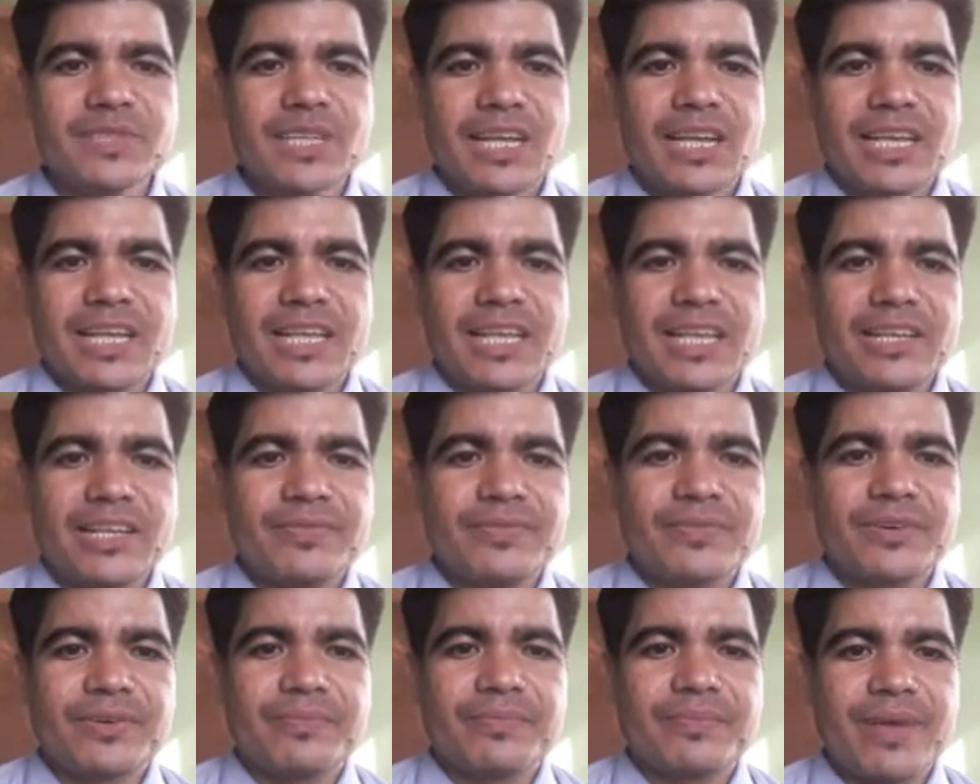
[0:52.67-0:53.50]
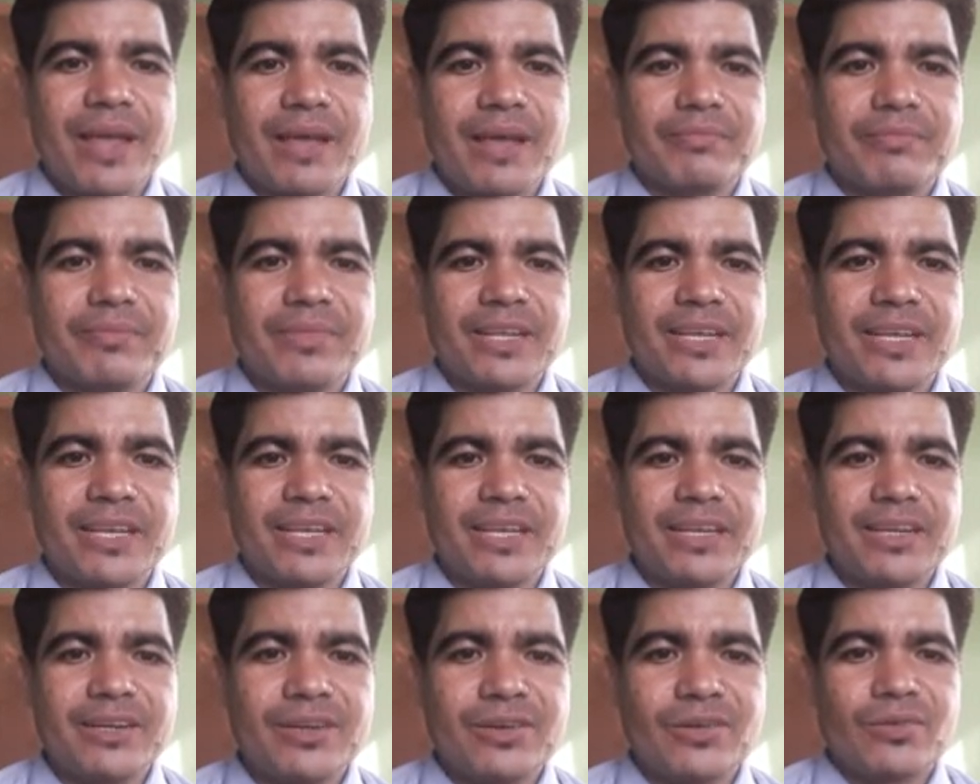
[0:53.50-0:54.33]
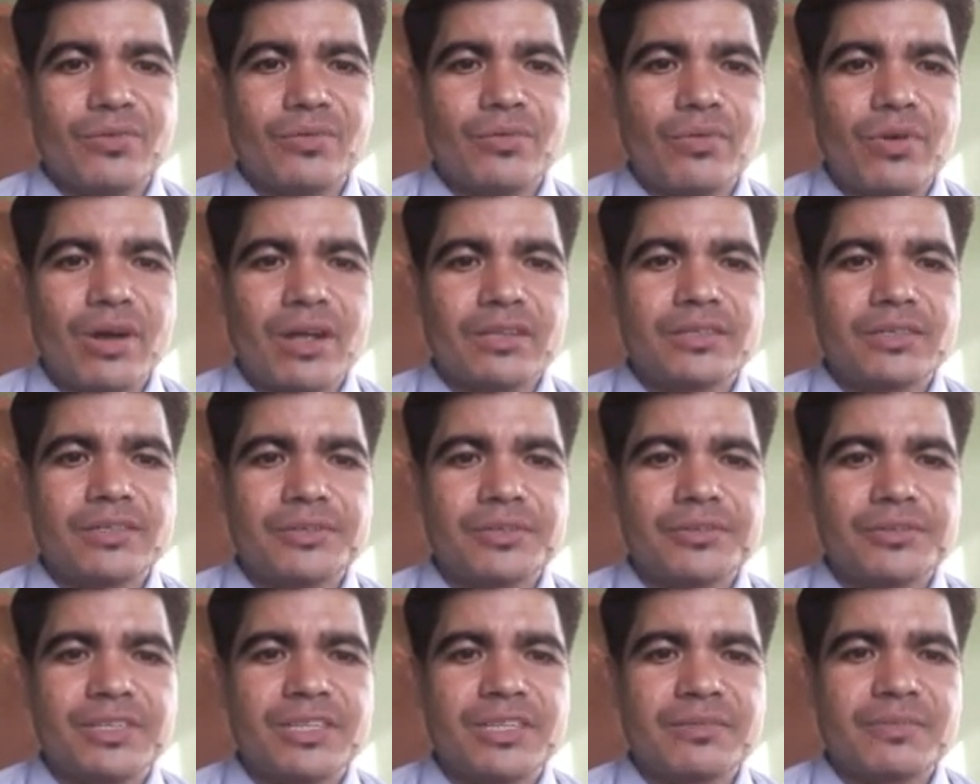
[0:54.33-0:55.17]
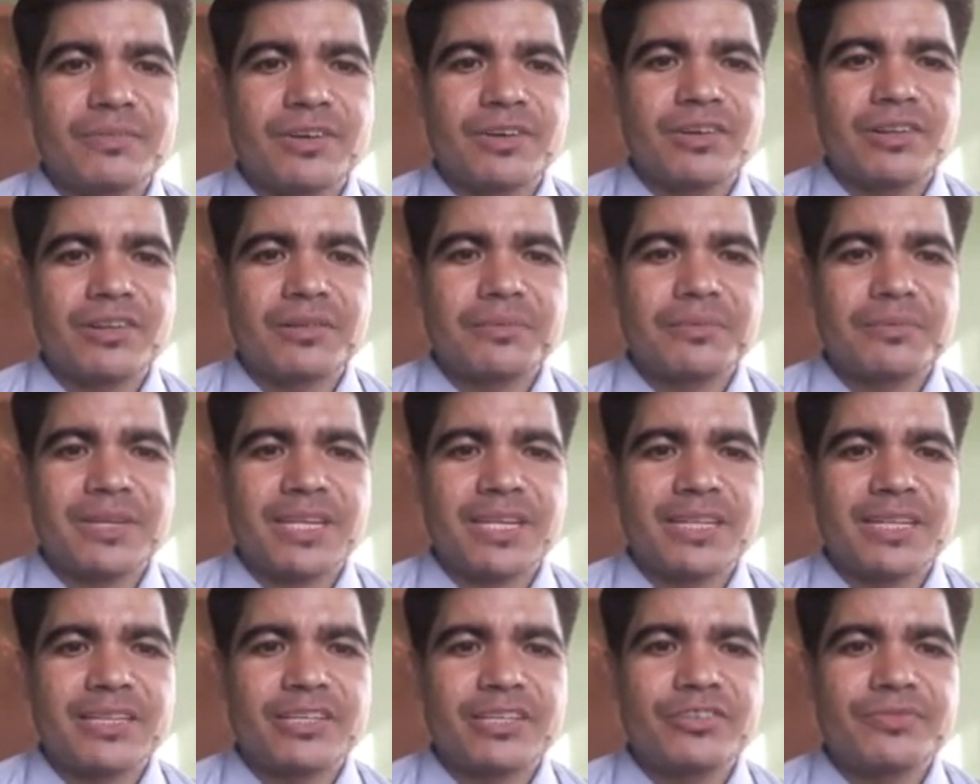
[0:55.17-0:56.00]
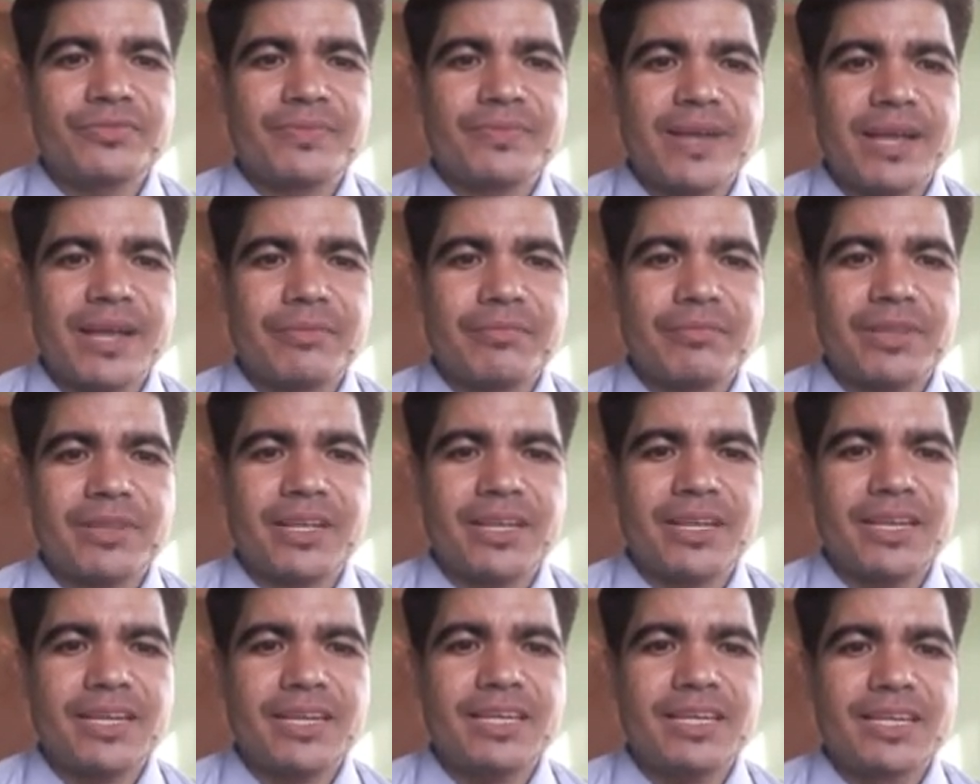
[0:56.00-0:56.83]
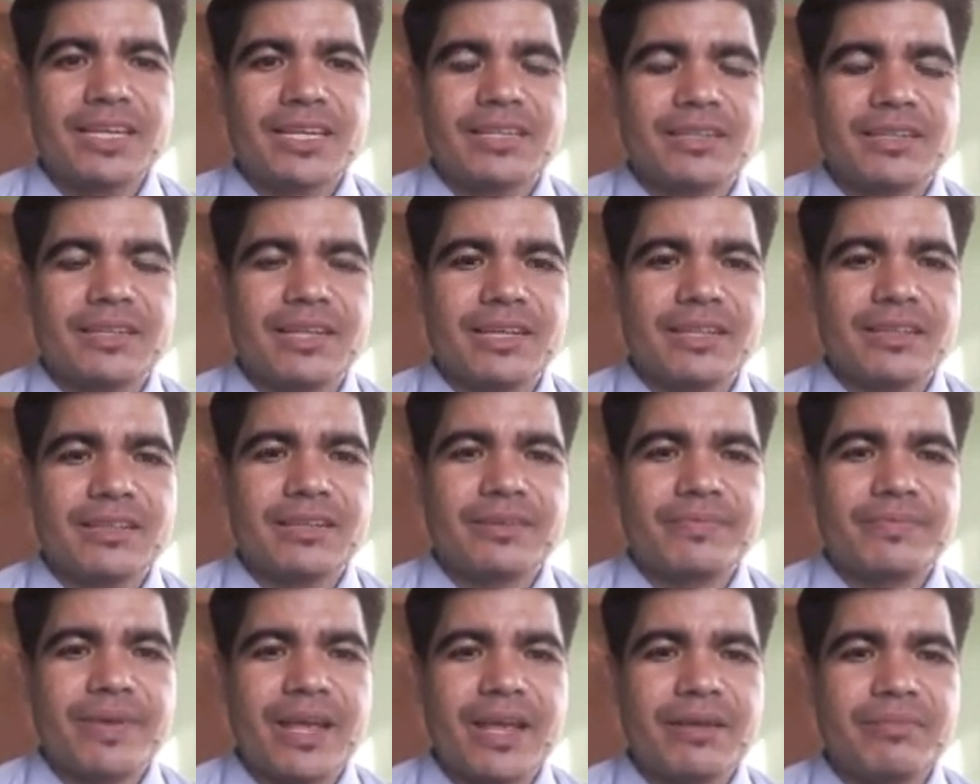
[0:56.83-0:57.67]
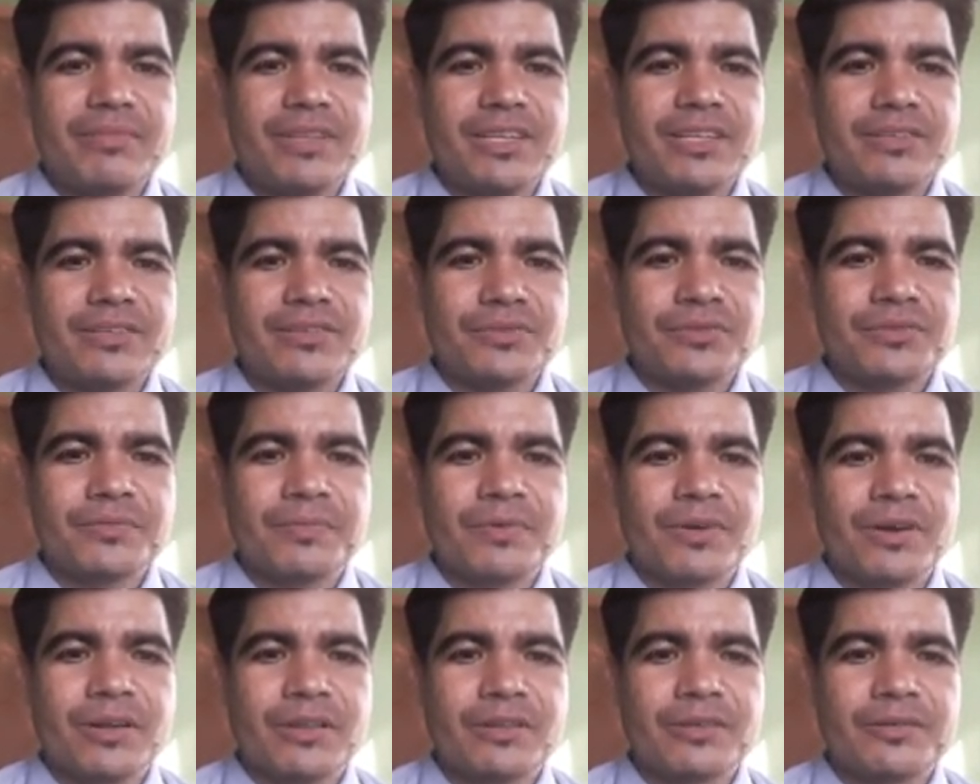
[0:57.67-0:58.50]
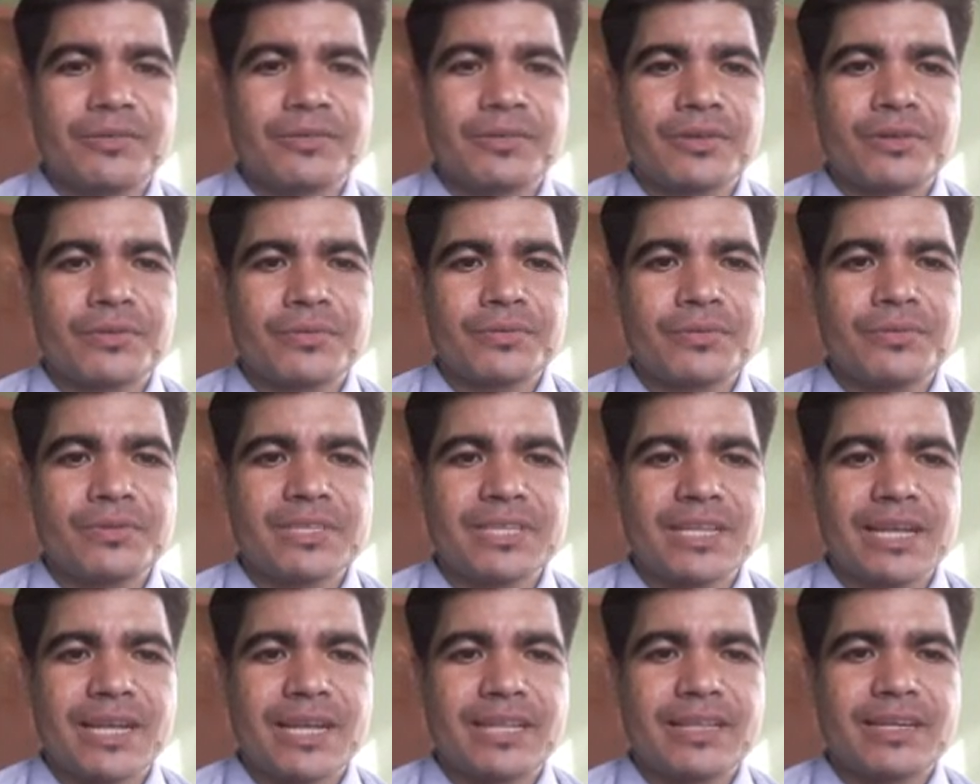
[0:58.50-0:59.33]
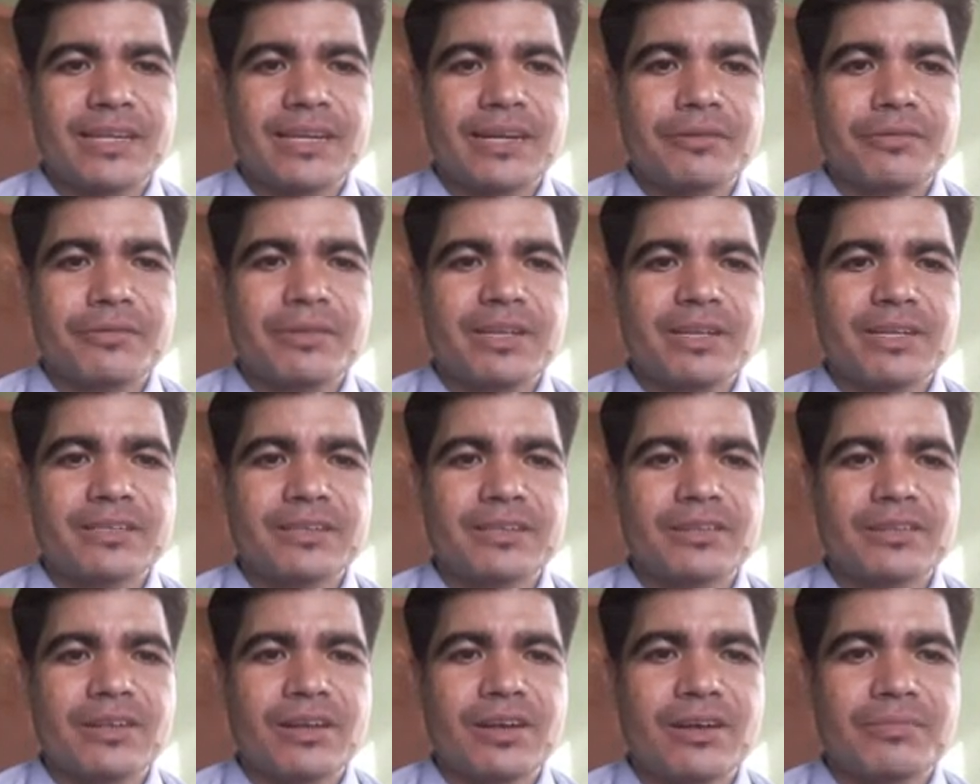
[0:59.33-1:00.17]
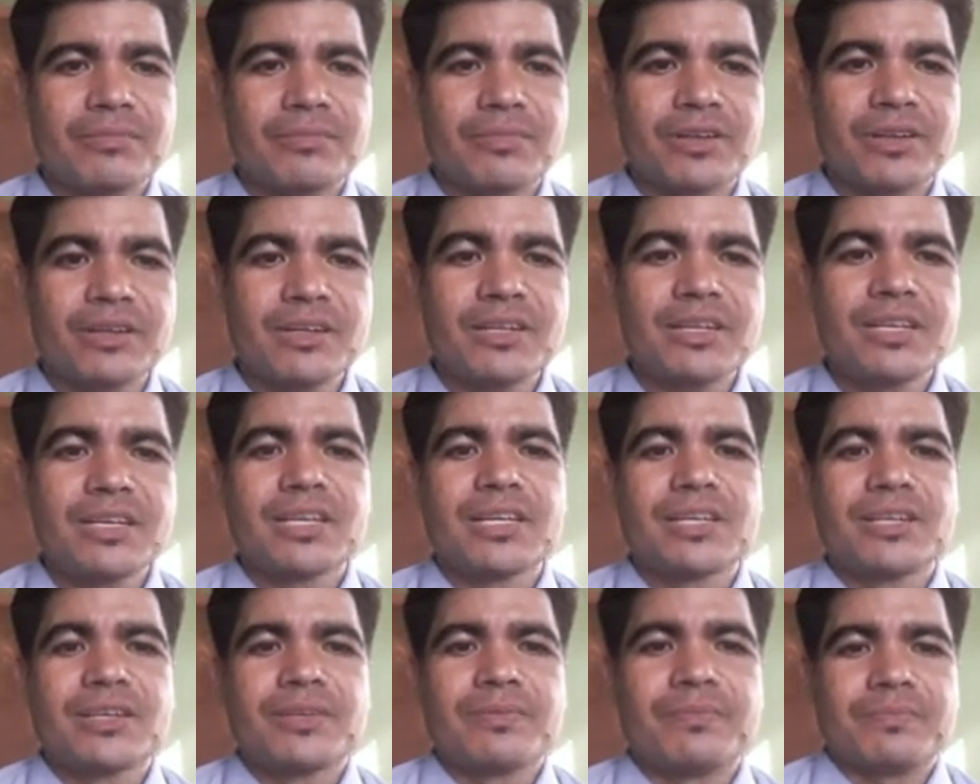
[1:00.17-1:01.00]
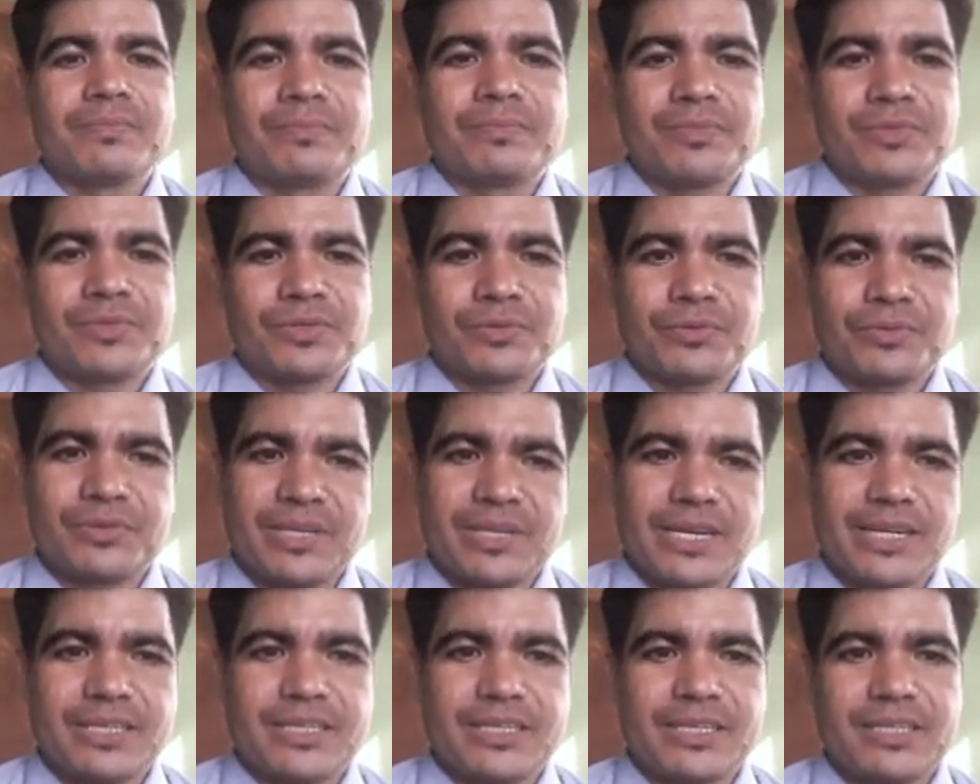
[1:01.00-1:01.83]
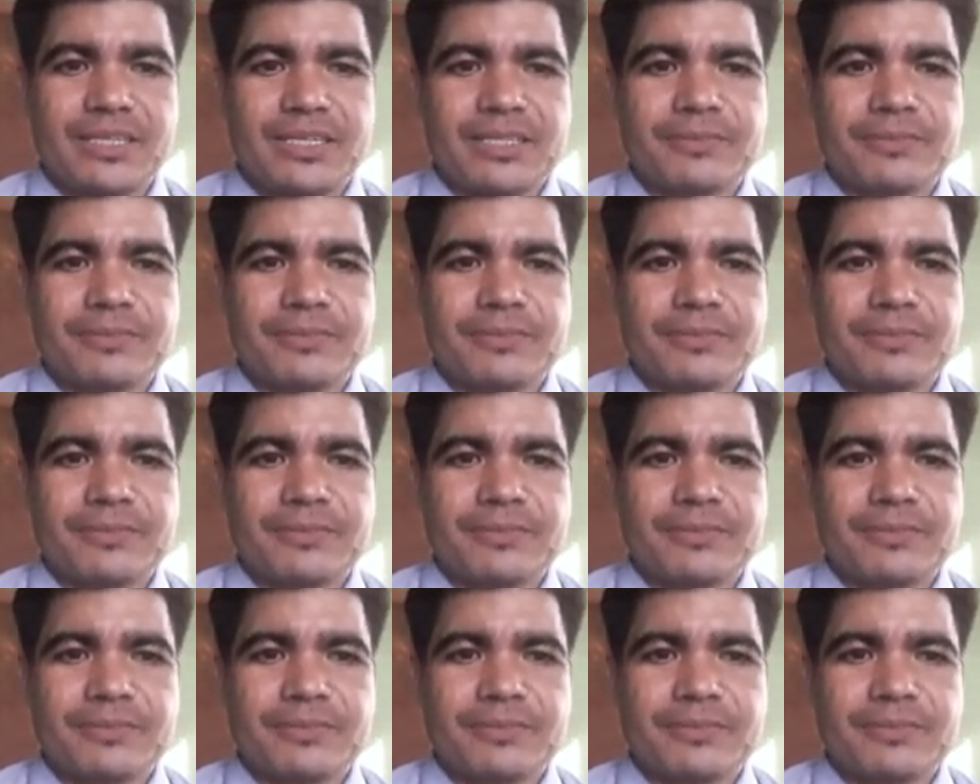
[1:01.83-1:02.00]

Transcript: If a family wants to involve in new family, then the family should follow the rules and regulation of the society.